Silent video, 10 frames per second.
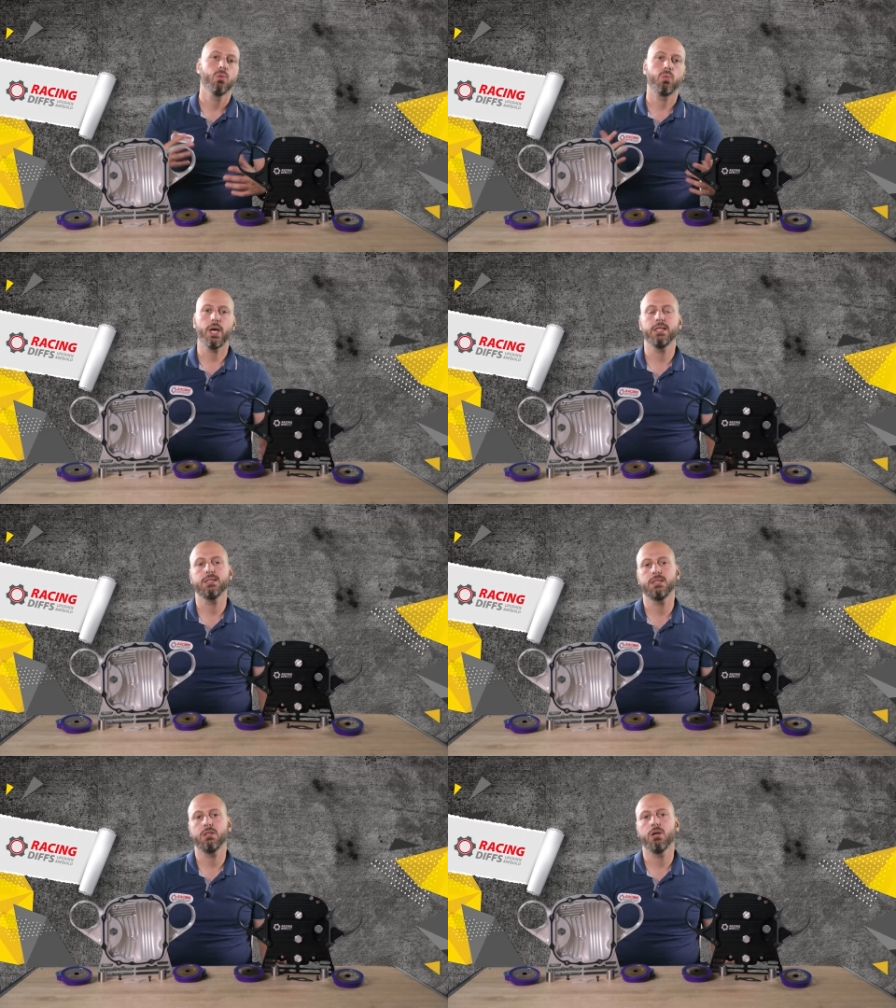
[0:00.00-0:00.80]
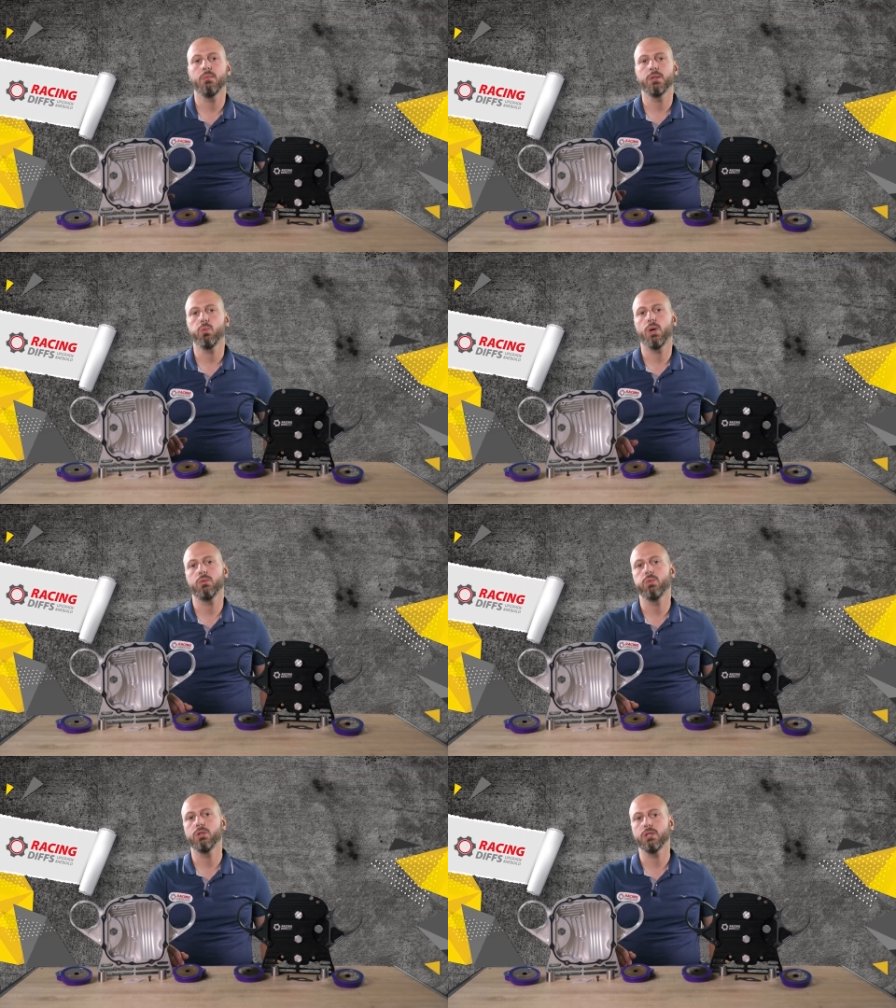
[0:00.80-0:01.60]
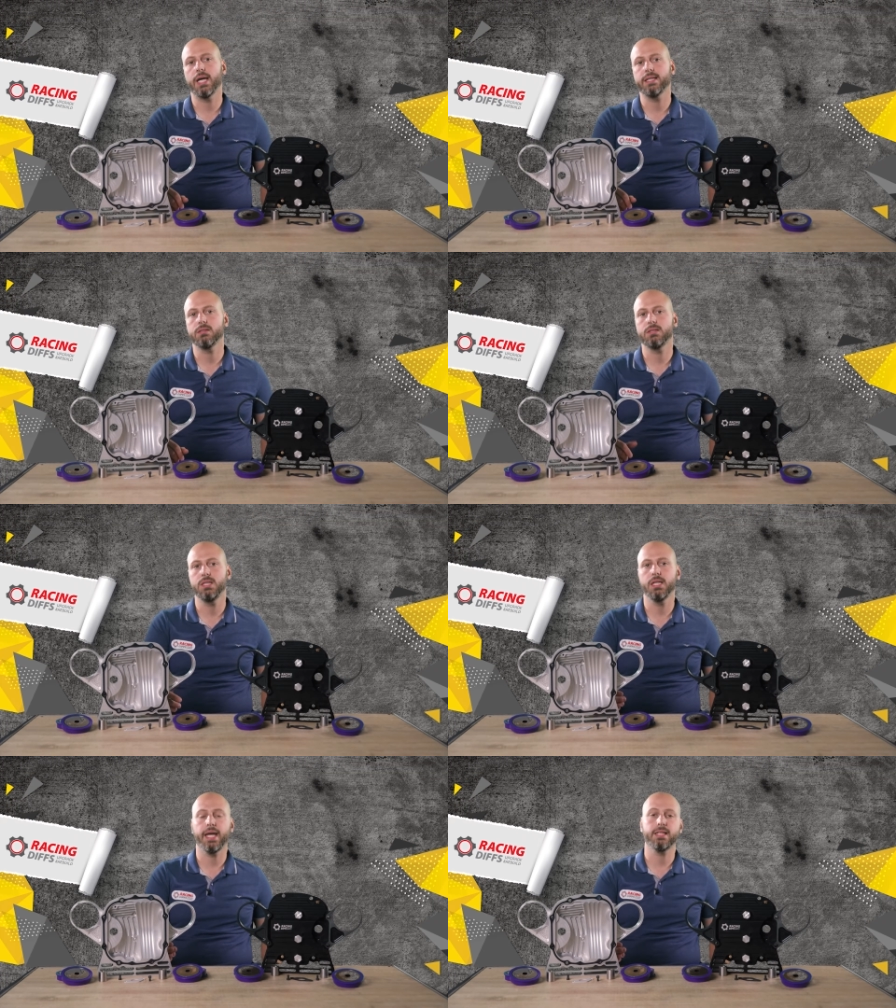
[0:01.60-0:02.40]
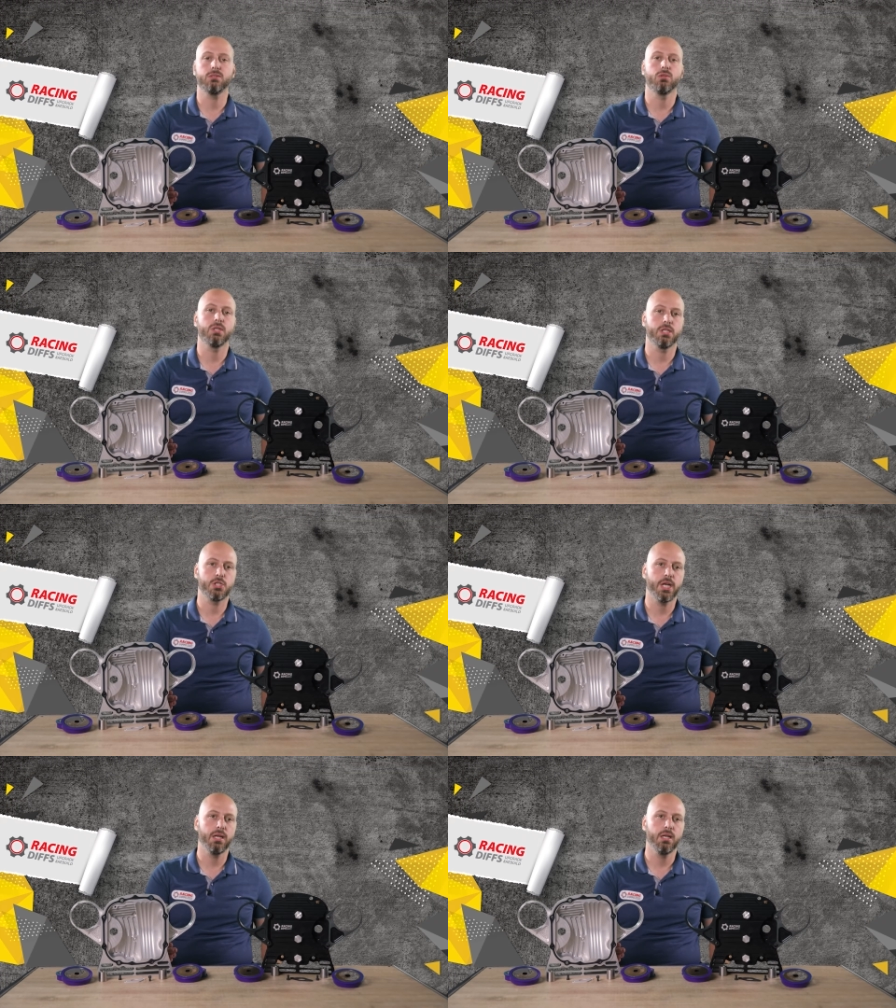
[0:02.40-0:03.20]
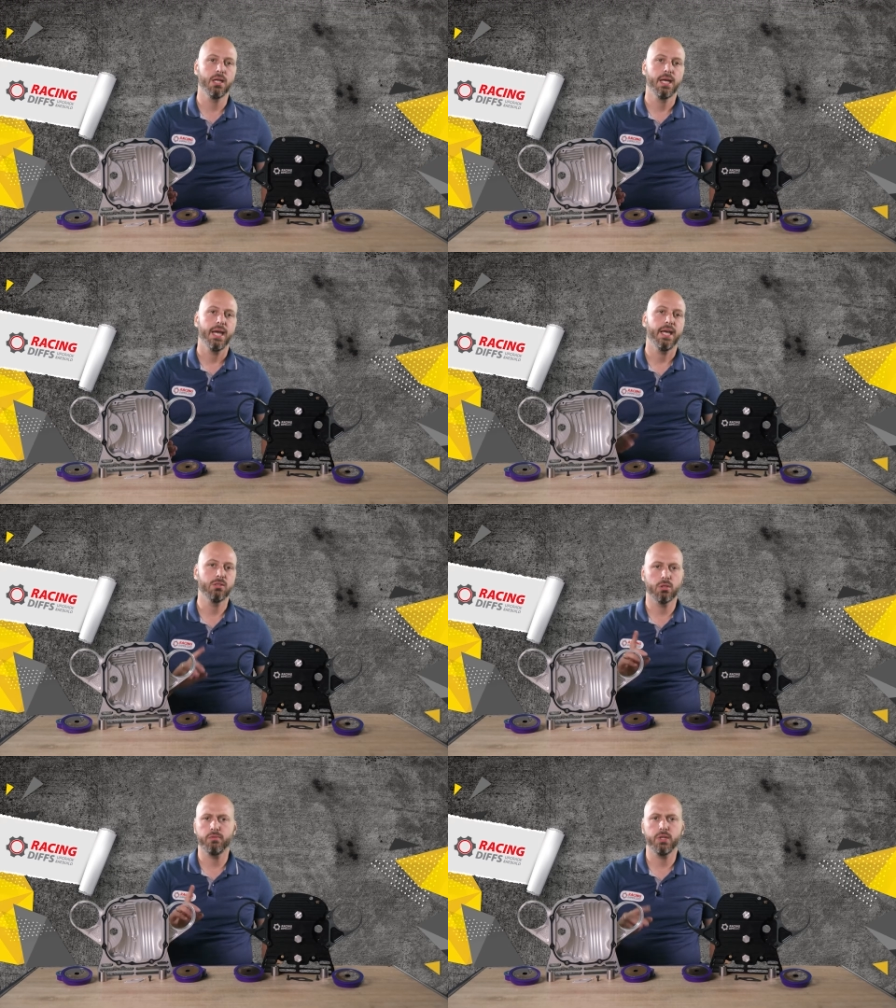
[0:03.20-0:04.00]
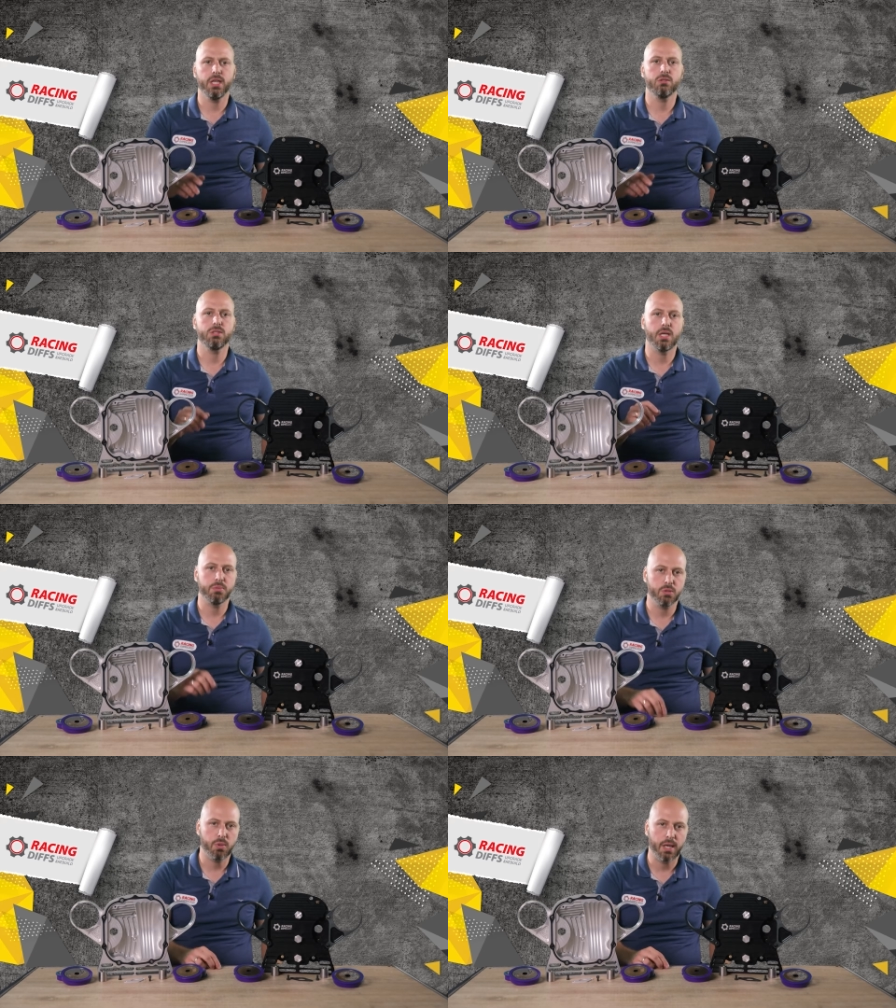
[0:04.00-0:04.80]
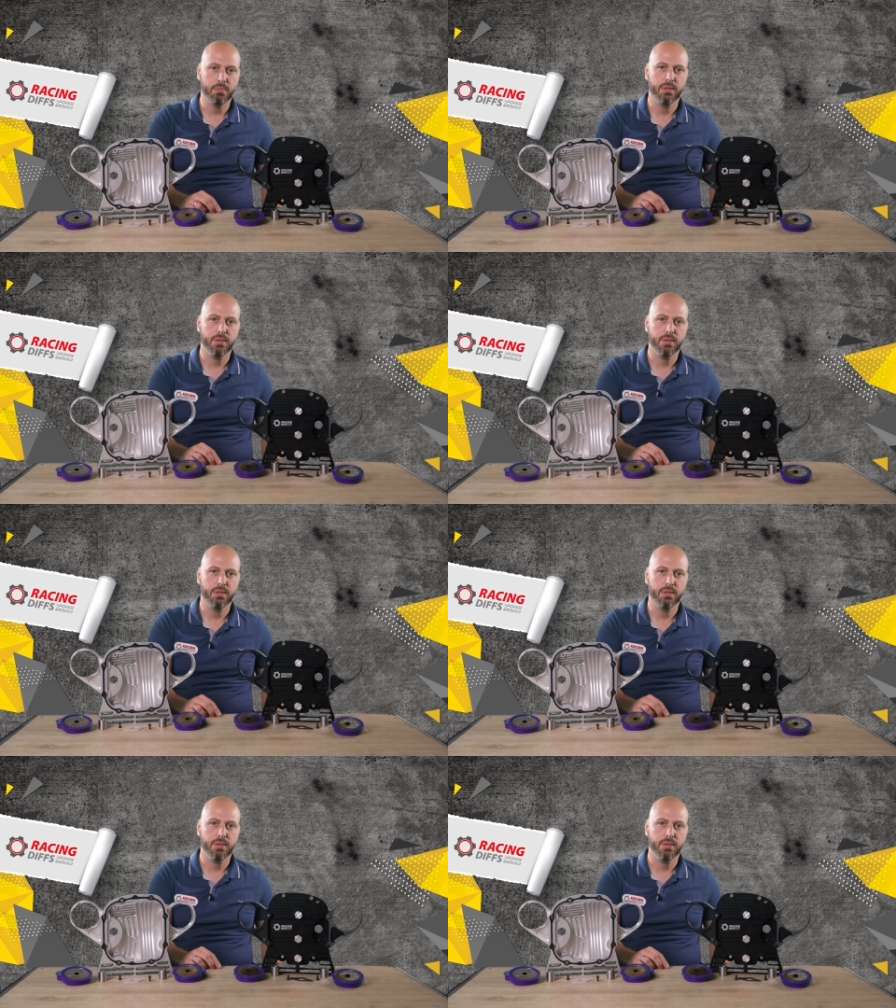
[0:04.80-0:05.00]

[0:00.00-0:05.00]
Write us a comment what would you like to see next on our channel, and don't forget to subscribe.